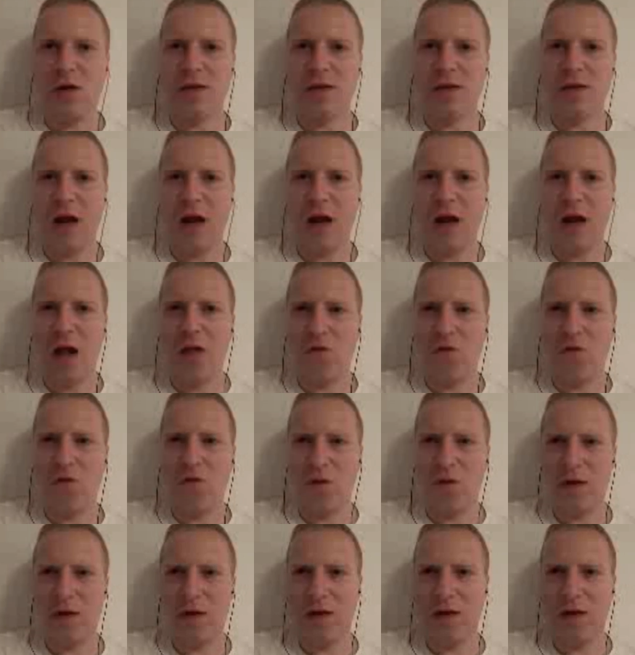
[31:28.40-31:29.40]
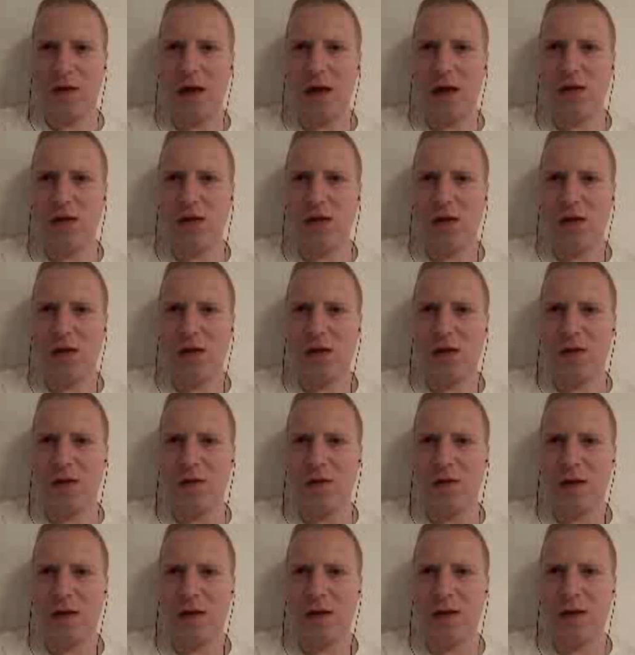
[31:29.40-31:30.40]
just a country. It's an ancient
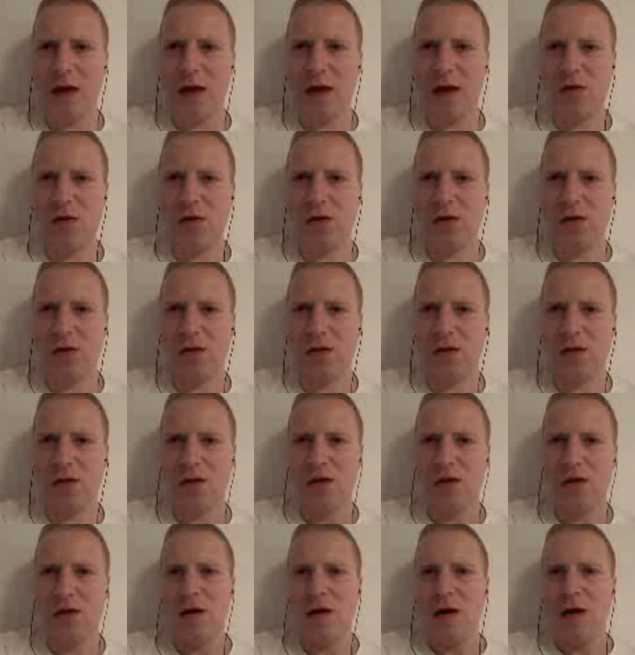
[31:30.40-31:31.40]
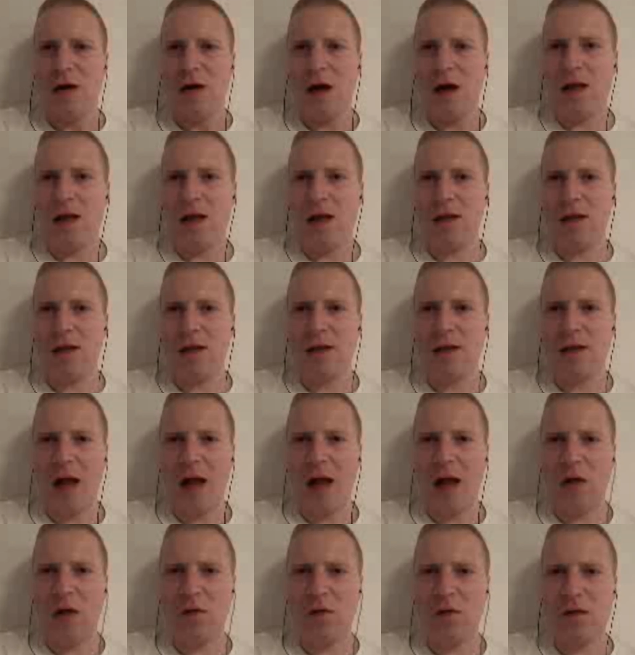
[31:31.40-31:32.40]
civilization that is
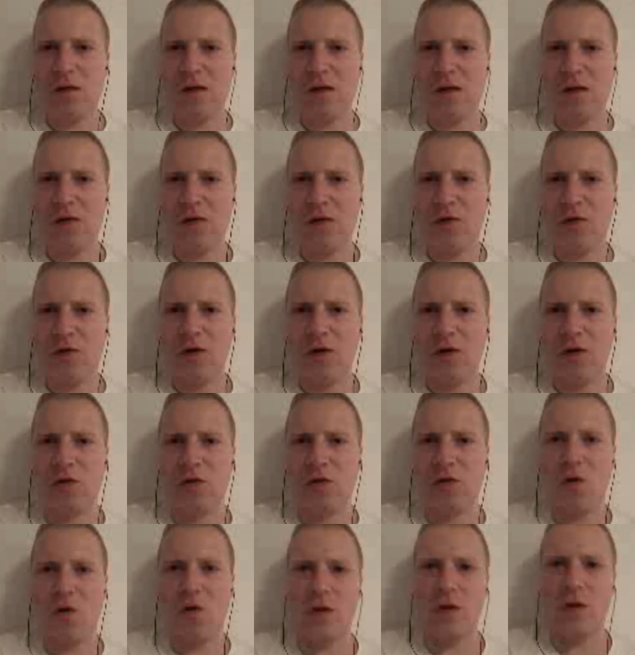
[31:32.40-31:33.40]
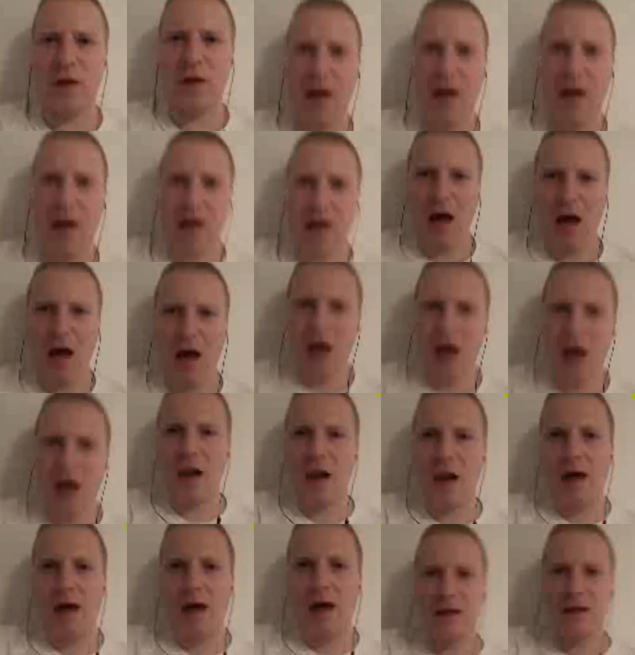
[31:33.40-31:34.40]
thousands of years old, and
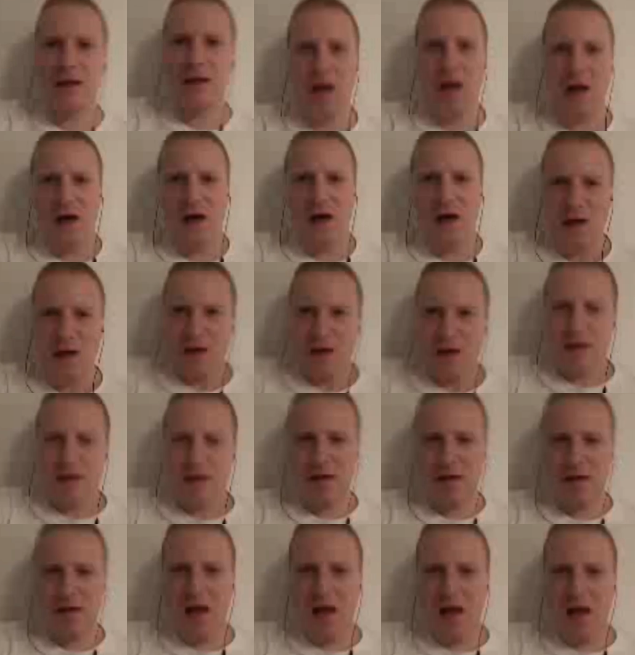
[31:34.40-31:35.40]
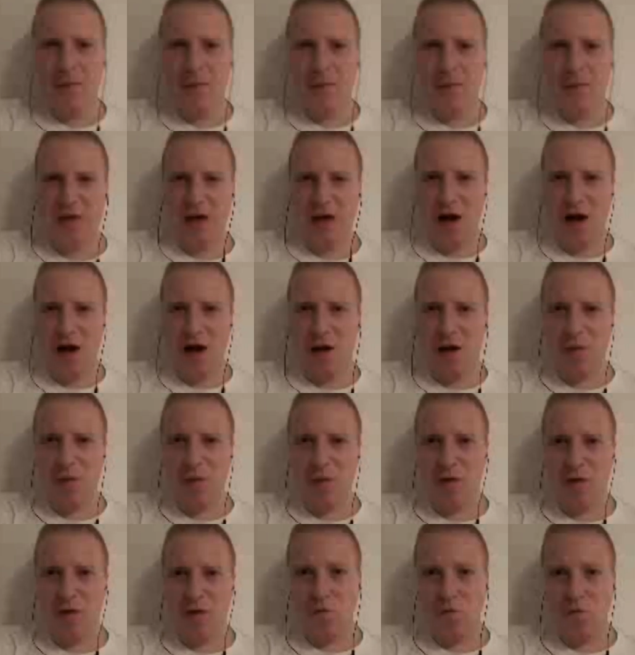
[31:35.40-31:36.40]
unlike the Saddam's
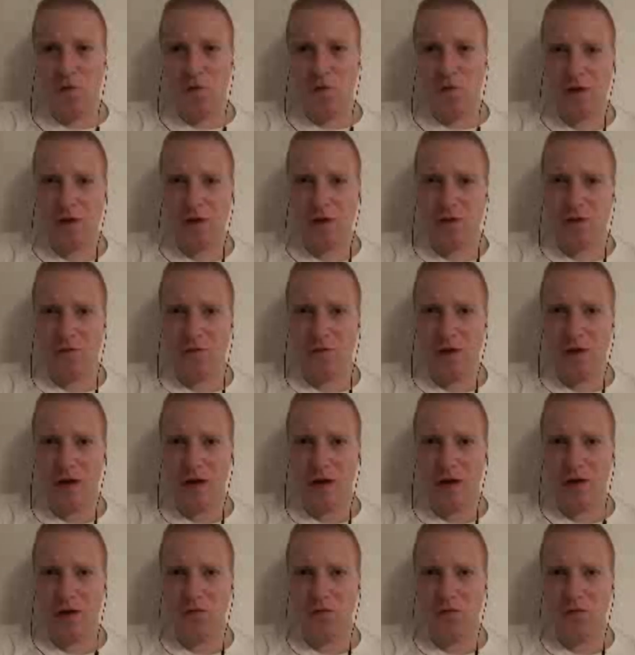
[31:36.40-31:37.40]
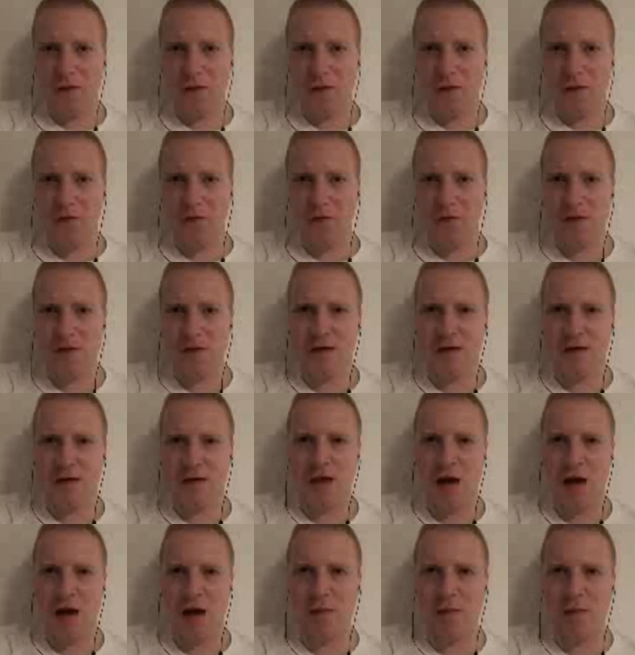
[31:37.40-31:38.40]
army, who wasn't willing to defend
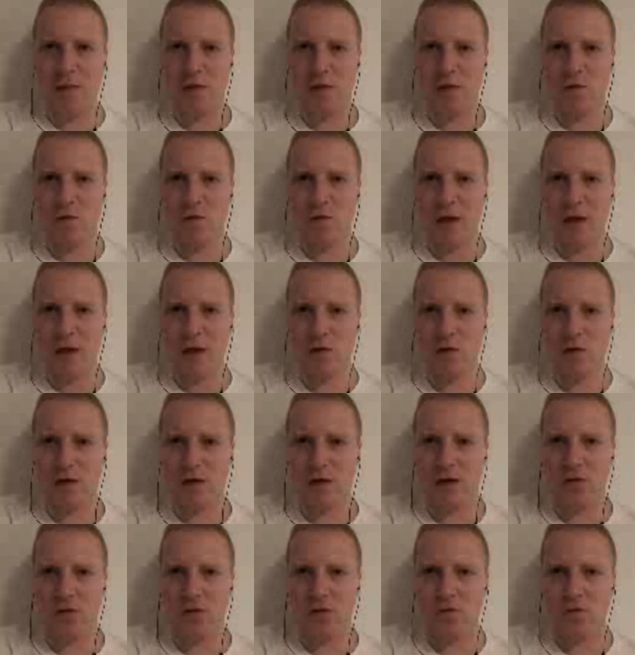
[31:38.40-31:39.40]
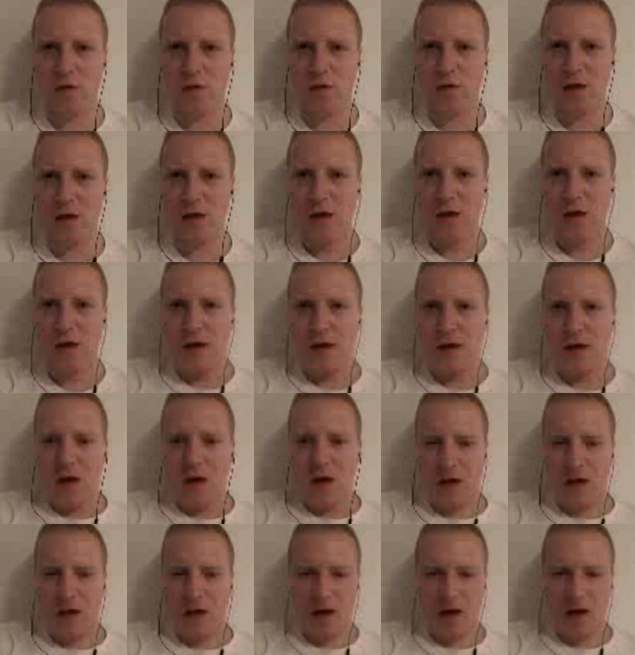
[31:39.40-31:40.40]
Saddam in 2003,
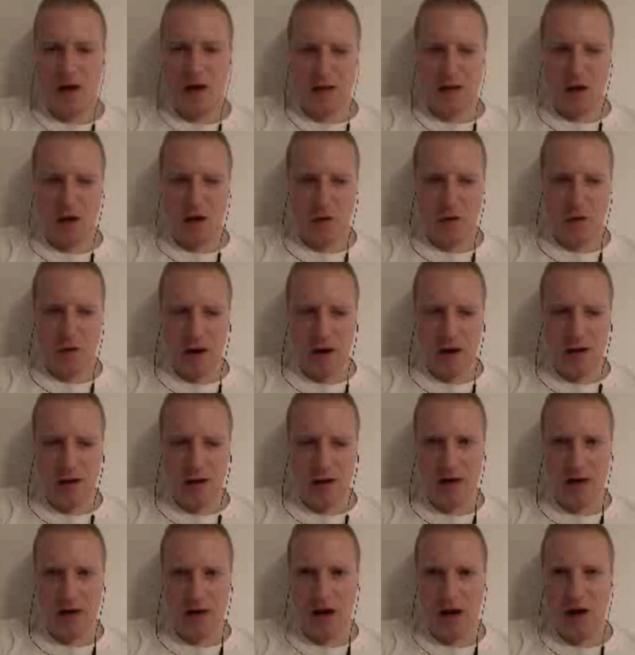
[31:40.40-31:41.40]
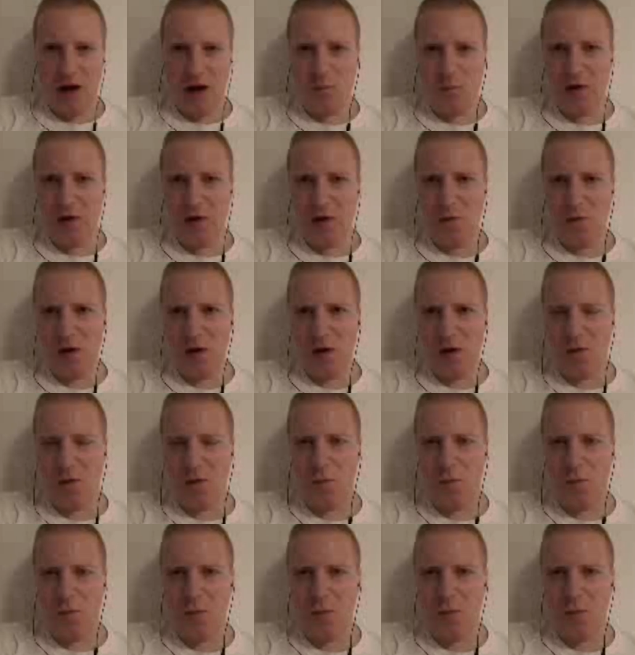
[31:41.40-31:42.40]
the Iranian army and
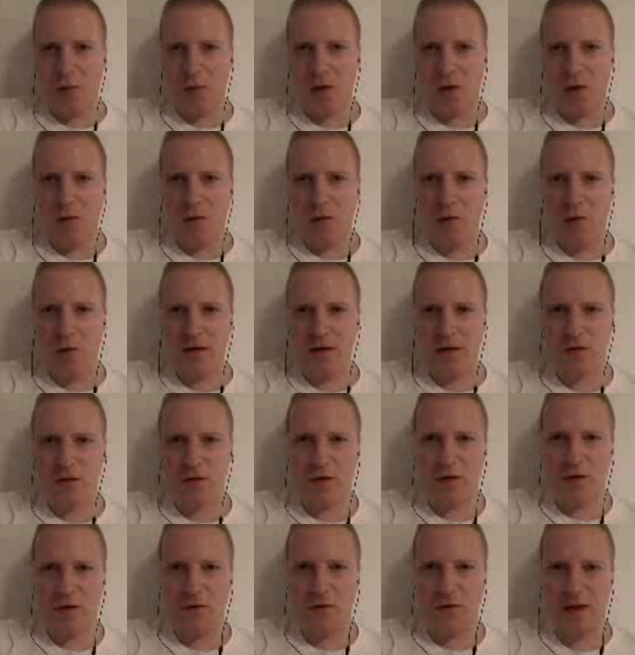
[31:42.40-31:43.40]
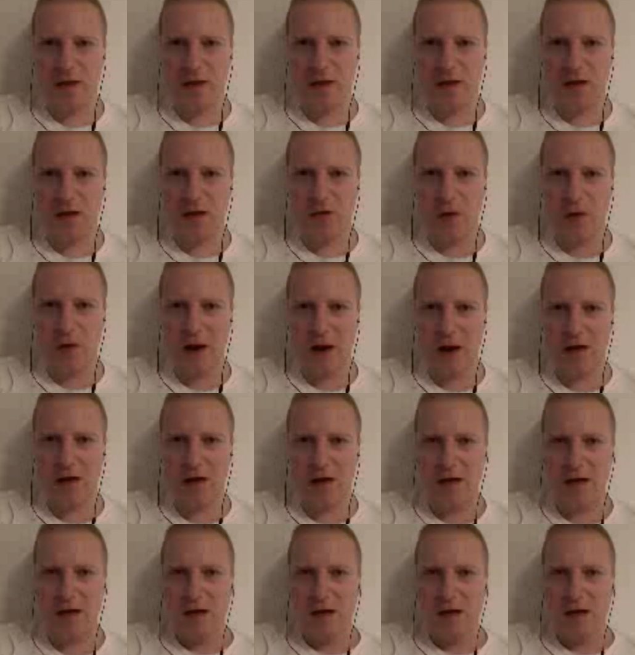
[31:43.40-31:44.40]
Iranian people are ready to defend
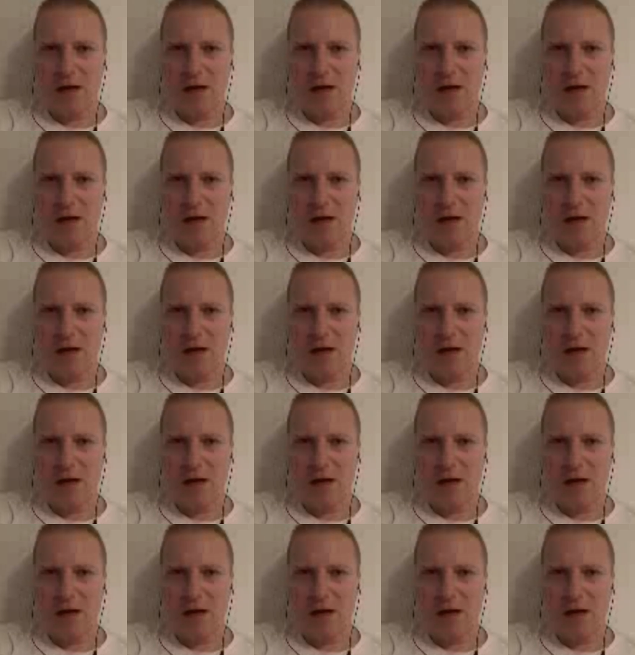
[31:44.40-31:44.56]
Iran.